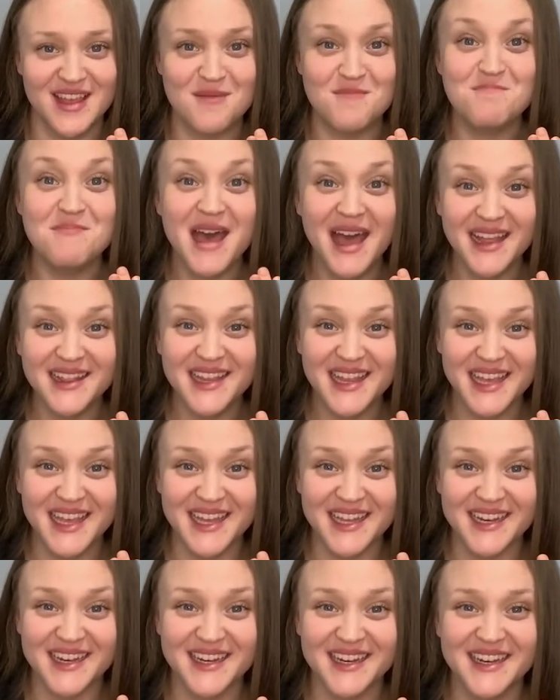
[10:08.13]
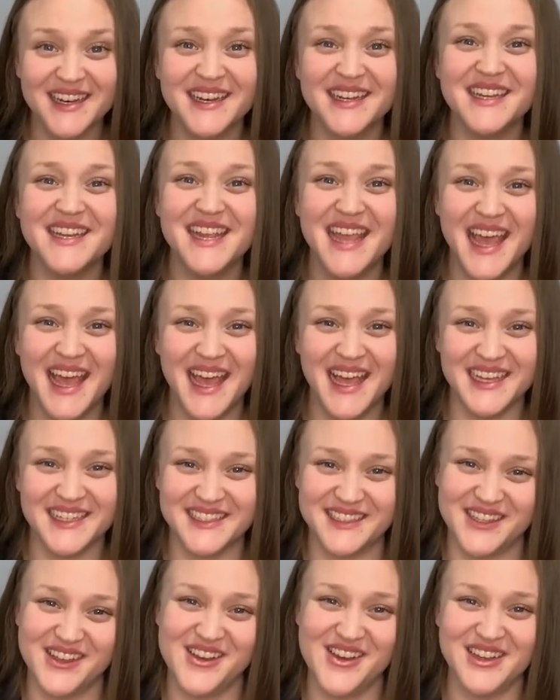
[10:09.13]
Melon.
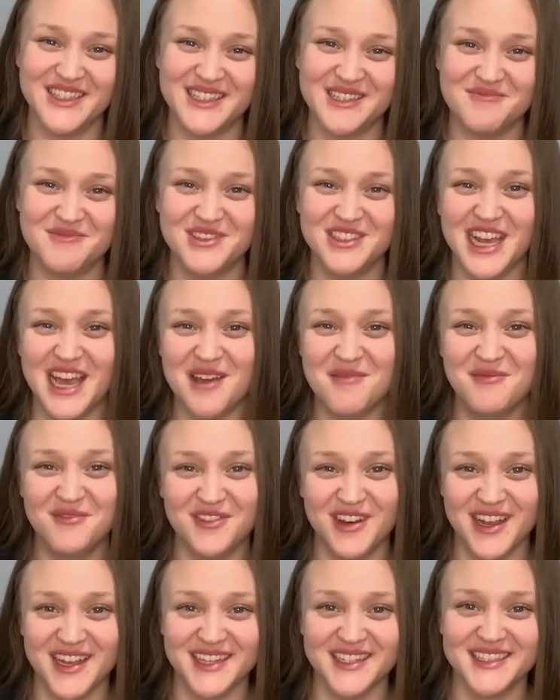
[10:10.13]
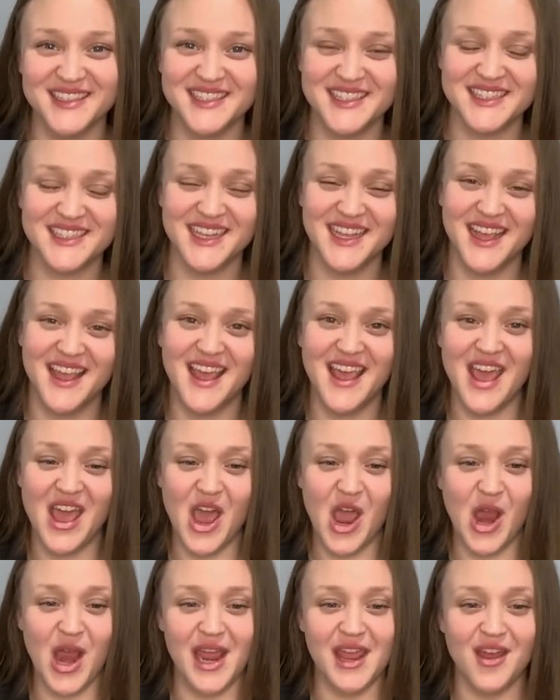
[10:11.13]
Yes, awesome job, friends.
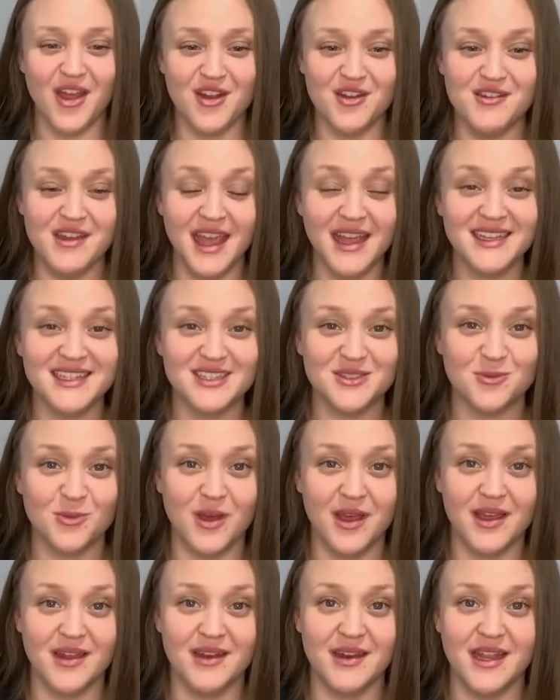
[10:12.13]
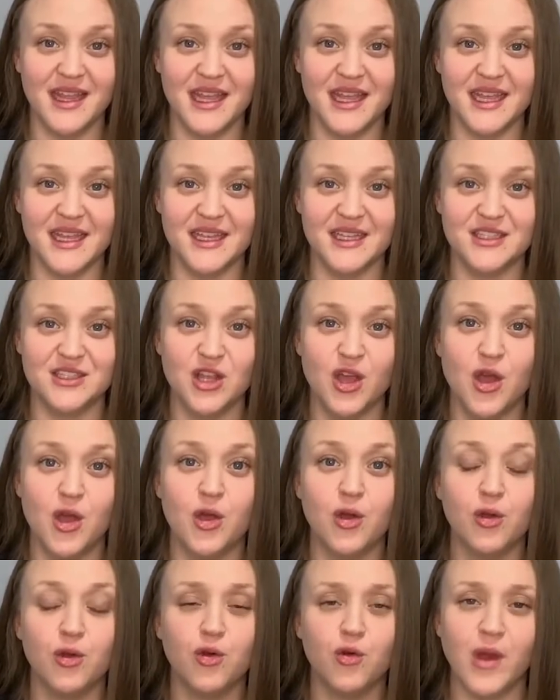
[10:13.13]
All right, our next one is
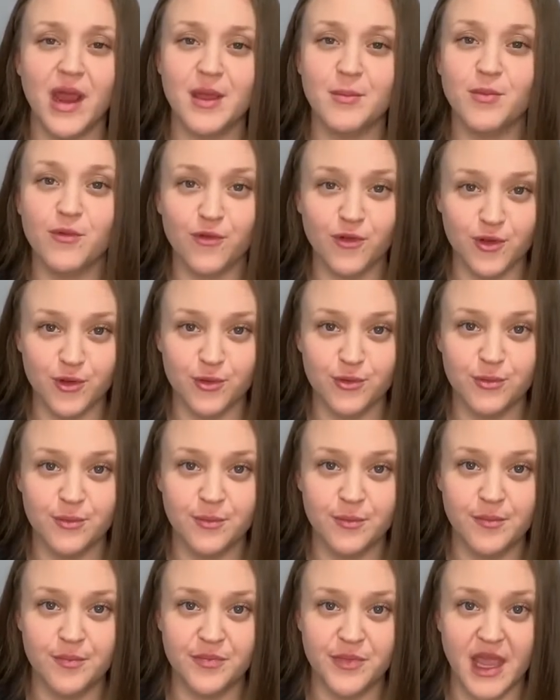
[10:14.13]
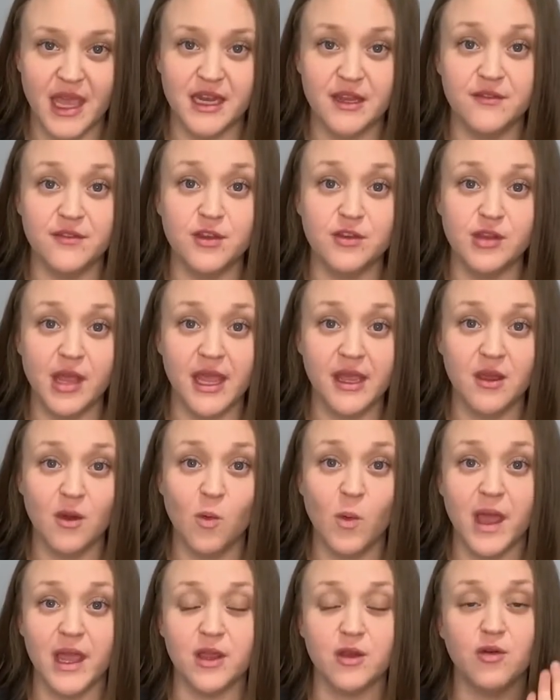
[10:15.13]
grapefruit. And if you take
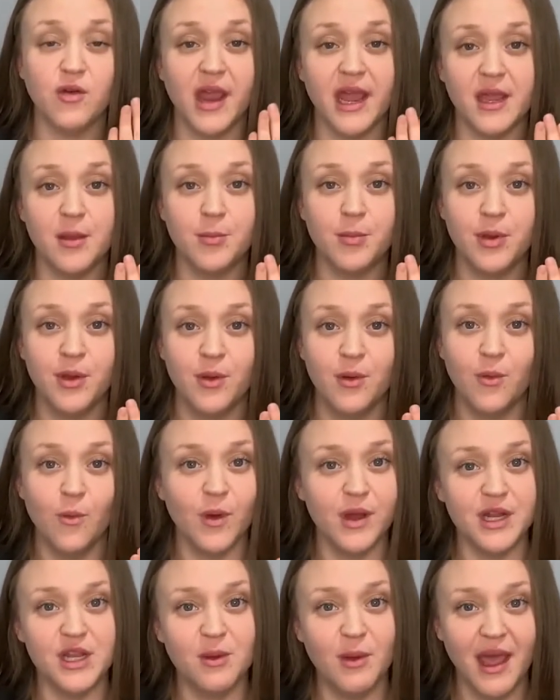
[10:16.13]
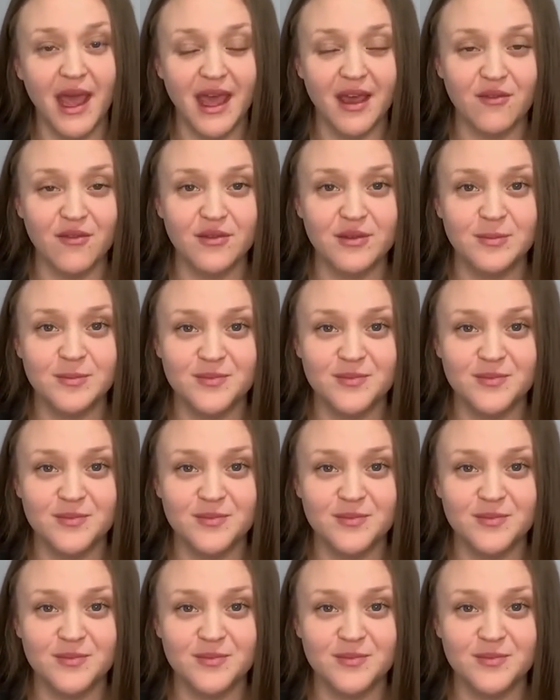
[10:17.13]
away grape, what do you have?